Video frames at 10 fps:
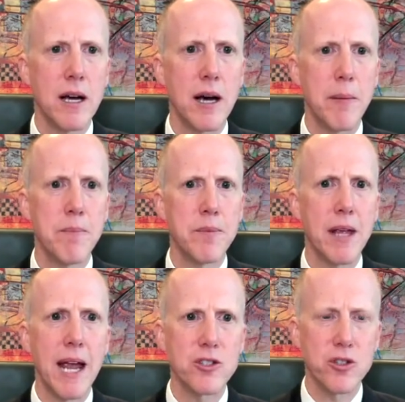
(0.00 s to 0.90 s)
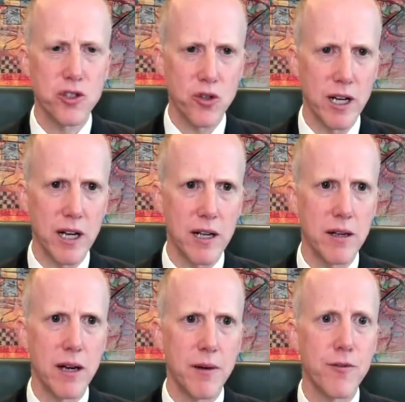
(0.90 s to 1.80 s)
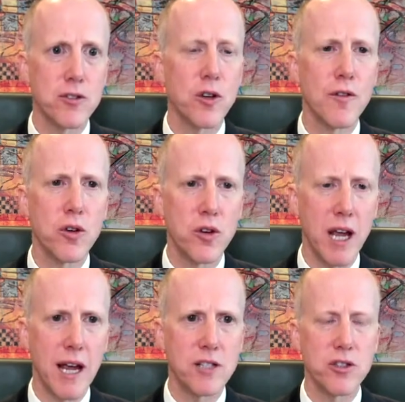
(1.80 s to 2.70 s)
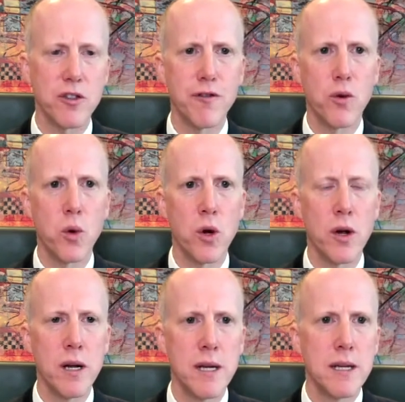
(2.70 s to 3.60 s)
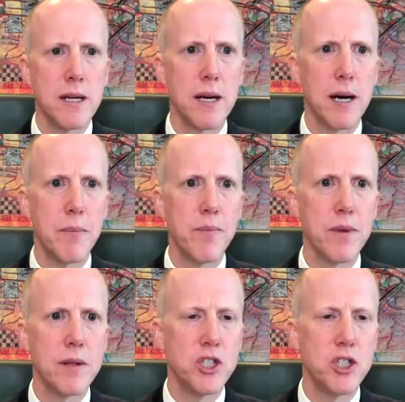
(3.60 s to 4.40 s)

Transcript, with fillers: um, cancer screening, uh, for cervical cancer, for um,